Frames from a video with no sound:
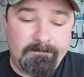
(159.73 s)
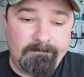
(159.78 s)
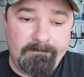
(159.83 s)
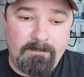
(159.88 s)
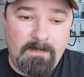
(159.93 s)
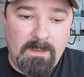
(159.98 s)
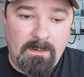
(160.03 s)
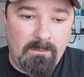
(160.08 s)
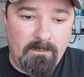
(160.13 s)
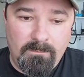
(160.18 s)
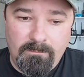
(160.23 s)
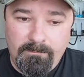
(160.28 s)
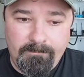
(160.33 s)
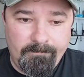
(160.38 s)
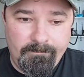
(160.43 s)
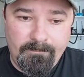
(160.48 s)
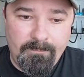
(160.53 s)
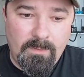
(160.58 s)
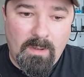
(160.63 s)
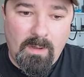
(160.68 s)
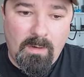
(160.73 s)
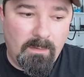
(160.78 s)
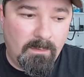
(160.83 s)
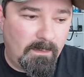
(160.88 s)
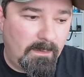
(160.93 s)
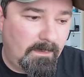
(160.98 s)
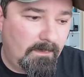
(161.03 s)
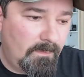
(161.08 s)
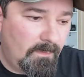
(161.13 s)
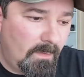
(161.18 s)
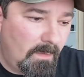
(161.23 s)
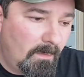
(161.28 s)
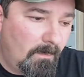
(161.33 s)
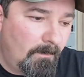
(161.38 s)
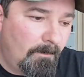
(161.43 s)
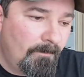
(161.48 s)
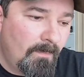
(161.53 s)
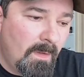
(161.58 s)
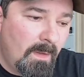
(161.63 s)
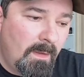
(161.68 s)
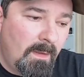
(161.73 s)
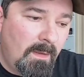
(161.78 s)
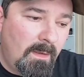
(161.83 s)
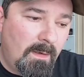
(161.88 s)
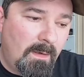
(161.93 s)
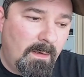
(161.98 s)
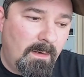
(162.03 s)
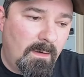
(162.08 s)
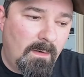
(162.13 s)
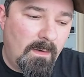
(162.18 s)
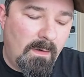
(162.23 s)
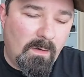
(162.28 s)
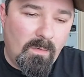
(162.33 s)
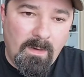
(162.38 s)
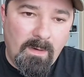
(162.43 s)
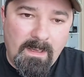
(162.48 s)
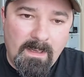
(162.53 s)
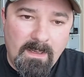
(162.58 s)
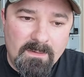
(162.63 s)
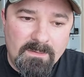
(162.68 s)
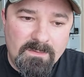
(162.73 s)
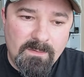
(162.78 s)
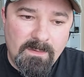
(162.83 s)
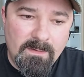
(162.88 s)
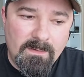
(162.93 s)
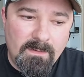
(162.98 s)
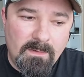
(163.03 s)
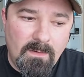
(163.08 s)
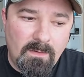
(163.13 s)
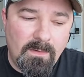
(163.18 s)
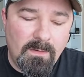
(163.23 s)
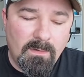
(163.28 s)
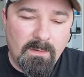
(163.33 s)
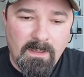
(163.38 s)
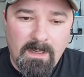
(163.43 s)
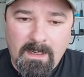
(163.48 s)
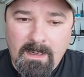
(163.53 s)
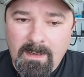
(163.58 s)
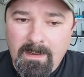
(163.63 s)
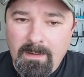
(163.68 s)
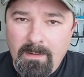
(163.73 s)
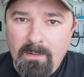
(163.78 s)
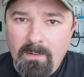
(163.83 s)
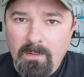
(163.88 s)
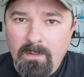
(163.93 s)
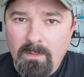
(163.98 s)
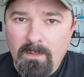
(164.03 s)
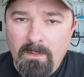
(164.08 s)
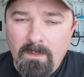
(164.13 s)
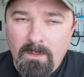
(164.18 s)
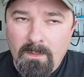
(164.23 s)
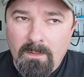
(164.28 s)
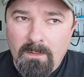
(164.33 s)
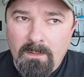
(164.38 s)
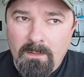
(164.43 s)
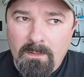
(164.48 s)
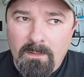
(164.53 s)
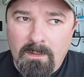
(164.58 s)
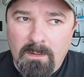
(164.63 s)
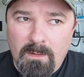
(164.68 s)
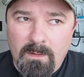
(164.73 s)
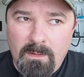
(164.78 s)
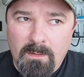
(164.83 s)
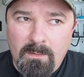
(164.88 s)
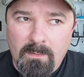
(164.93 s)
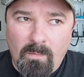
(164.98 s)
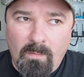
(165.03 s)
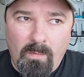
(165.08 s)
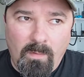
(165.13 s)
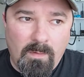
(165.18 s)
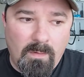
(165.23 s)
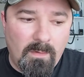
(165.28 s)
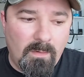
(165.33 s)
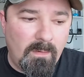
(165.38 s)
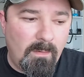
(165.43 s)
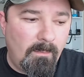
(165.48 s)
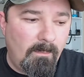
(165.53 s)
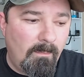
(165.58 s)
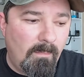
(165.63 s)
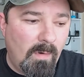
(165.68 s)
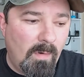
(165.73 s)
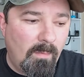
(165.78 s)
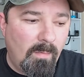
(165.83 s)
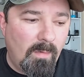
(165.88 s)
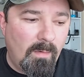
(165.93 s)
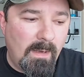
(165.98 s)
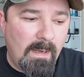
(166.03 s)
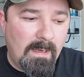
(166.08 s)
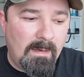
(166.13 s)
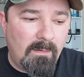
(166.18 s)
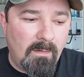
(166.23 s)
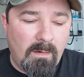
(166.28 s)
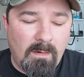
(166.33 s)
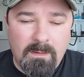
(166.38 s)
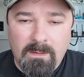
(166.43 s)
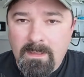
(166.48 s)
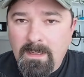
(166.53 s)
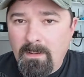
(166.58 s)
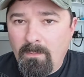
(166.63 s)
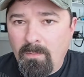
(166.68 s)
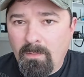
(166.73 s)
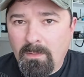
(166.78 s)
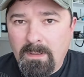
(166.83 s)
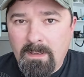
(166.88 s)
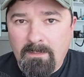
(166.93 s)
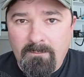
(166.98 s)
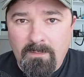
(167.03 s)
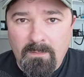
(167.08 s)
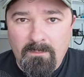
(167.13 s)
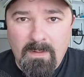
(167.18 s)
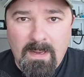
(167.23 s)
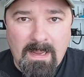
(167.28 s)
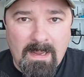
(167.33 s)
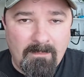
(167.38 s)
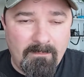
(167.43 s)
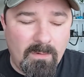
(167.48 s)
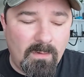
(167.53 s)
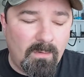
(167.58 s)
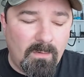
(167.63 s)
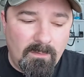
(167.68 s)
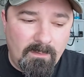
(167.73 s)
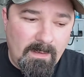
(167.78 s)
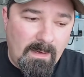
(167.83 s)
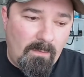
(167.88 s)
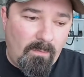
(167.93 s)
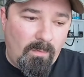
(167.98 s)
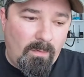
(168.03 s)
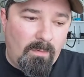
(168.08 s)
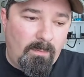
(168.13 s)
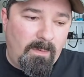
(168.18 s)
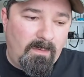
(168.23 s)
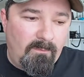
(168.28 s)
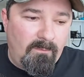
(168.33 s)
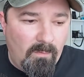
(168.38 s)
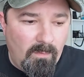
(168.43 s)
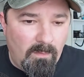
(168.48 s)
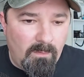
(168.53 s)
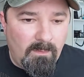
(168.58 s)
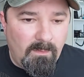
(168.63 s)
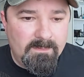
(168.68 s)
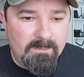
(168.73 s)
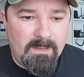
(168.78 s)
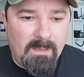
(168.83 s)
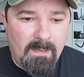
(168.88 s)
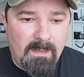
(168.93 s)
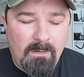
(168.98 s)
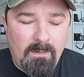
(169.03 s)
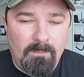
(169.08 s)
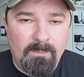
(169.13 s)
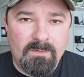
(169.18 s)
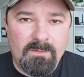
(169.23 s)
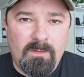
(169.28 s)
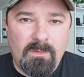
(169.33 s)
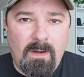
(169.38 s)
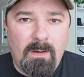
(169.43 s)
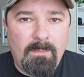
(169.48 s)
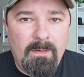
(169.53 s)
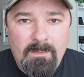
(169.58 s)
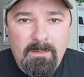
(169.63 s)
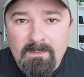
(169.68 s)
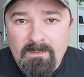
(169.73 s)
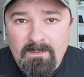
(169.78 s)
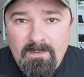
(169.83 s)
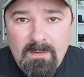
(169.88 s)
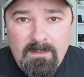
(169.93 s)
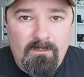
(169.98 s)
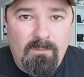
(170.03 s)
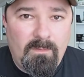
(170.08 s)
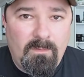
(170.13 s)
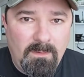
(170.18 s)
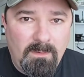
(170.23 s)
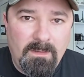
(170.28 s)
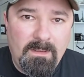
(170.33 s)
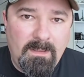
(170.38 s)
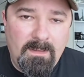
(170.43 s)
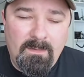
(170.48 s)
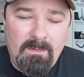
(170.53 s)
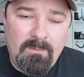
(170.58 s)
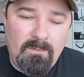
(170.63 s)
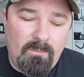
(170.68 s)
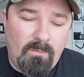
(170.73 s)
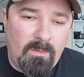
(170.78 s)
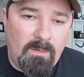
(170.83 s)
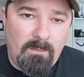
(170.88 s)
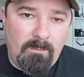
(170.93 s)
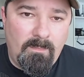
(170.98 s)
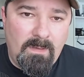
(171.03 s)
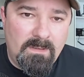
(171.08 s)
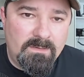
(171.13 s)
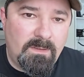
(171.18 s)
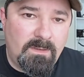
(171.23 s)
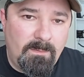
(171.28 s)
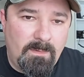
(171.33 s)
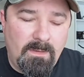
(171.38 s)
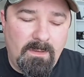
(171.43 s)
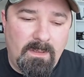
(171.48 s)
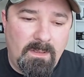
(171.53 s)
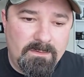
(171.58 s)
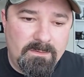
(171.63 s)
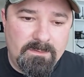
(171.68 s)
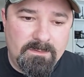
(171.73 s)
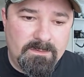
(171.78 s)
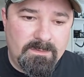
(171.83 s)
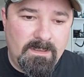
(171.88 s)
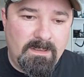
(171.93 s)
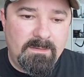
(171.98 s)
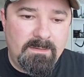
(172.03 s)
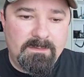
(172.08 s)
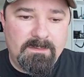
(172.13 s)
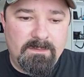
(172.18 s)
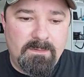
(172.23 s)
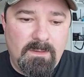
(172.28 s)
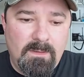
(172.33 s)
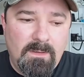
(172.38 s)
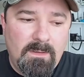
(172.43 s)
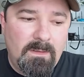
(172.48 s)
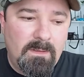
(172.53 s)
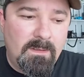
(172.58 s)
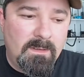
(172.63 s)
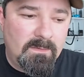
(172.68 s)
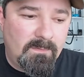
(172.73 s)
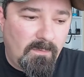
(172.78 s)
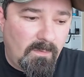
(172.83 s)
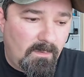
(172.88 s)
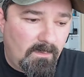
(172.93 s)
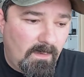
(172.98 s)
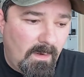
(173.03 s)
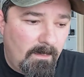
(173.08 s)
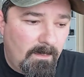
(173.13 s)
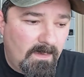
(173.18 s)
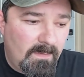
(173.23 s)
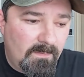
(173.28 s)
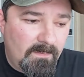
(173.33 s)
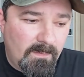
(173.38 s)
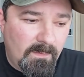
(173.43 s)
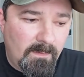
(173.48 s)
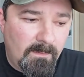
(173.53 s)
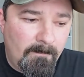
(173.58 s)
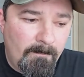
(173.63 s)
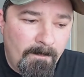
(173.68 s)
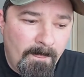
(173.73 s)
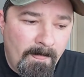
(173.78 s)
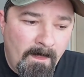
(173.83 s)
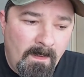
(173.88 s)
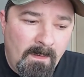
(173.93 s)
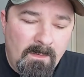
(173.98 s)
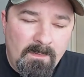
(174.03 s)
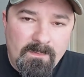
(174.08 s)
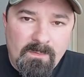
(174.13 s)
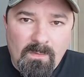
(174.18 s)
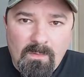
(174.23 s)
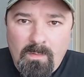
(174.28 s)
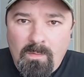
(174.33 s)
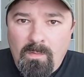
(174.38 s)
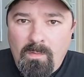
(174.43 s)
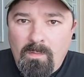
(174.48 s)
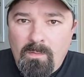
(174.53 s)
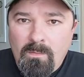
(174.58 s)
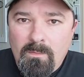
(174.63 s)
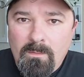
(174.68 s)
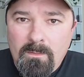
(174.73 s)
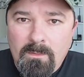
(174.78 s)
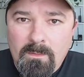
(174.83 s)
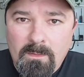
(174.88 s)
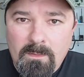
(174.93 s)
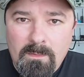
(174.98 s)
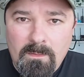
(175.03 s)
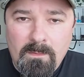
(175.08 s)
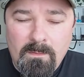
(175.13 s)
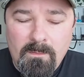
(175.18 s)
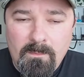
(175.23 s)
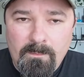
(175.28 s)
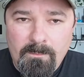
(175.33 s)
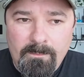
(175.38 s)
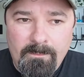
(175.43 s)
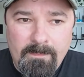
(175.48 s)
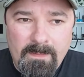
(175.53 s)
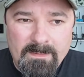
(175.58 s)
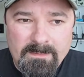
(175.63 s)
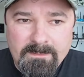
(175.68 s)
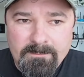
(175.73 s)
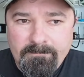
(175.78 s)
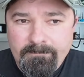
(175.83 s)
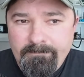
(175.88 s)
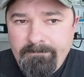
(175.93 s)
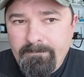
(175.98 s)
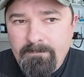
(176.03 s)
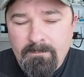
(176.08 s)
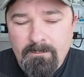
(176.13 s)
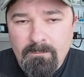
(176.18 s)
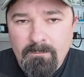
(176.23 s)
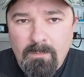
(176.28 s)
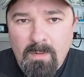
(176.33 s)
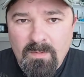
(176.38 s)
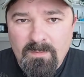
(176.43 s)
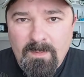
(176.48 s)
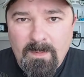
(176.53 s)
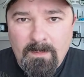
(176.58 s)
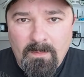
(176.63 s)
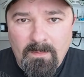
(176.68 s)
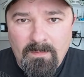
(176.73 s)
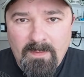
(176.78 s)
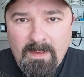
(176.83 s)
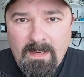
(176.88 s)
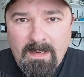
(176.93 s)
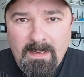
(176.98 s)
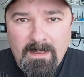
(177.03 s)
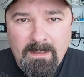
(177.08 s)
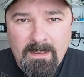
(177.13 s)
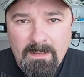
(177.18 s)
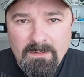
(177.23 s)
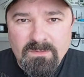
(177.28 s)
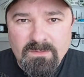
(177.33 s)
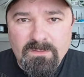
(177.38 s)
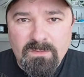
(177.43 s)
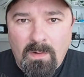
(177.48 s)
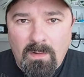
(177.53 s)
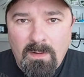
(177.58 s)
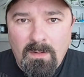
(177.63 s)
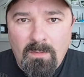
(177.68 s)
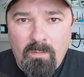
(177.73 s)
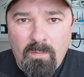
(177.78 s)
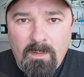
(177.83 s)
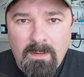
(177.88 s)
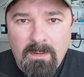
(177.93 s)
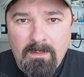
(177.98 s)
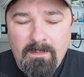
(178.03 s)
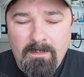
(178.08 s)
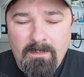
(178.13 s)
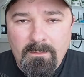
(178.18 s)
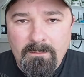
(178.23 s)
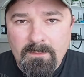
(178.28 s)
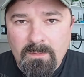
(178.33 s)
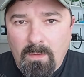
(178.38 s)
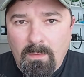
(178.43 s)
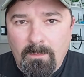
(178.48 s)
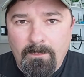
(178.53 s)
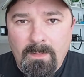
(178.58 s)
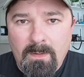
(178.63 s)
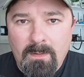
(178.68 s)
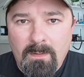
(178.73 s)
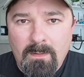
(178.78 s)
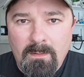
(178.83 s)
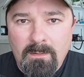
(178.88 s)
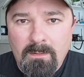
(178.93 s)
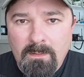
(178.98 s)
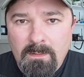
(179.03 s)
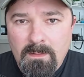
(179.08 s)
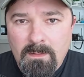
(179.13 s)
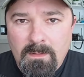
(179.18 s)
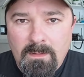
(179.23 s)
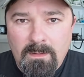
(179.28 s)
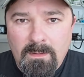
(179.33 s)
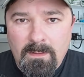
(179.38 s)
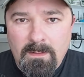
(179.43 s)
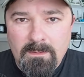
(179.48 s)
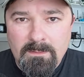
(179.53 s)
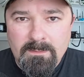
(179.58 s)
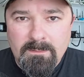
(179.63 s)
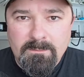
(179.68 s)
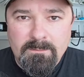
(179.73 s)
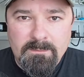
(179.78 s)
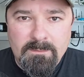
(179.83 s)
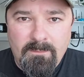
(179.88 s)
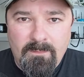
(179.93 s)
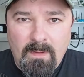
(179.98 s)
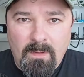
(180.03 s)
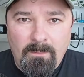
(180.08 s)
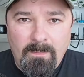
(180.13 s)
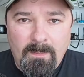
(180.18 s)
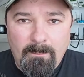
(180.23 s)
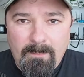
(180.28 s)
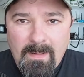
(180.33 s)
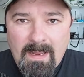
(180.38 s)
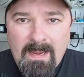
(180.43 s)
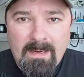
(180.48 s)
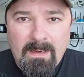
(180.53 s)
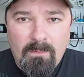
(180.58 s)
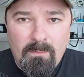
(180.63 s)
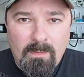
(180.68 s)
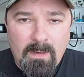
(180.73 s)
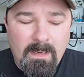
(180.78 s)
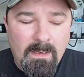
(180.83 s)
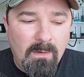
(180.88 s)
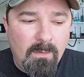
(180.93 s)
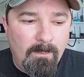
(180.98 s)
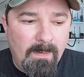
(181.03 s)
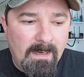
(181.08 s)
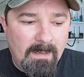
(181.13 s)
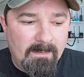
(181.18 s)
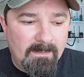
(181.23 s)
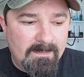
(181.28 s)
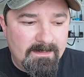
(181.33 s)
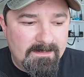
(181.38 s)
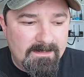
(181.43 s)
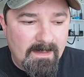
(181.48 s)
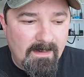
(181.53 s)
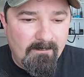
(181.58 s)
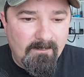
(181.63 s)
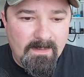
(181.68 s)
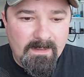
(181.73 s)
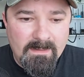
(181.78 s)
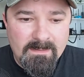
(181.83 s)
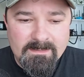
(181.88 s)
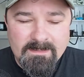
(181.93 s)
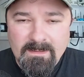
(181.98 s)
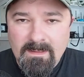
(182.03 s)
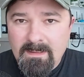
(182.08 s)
you know, currently. So, uh, a quick history though, you're going to hear uh, the word mobile ad hoc network. If you haven't heard that word before, let's kind of help describe it because that really is what mesh communications is, as far as I'm concerned. So uh, it's most people say it kind of started with DARPA uh, developing packet radio back in the 70s. In the